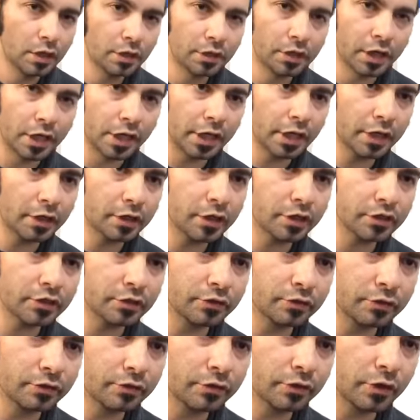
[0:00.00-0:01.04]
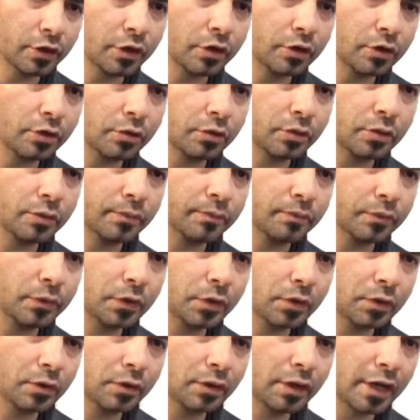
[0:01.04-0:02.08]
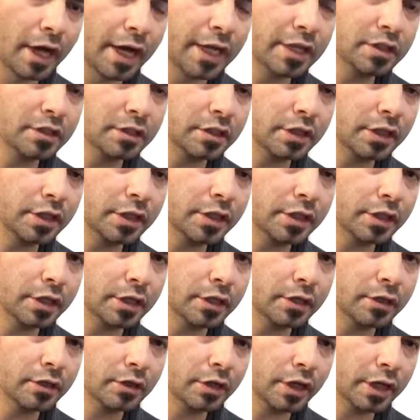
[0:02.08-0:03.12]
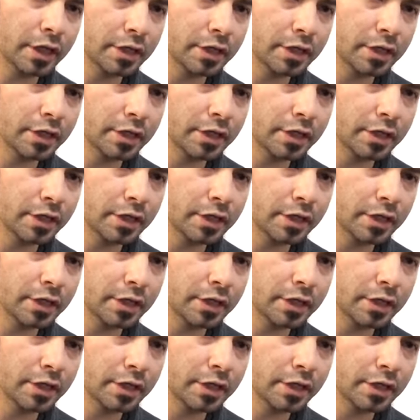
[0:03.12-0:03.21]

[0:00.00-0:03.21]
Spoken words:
The ink doesn't flow nicely in here,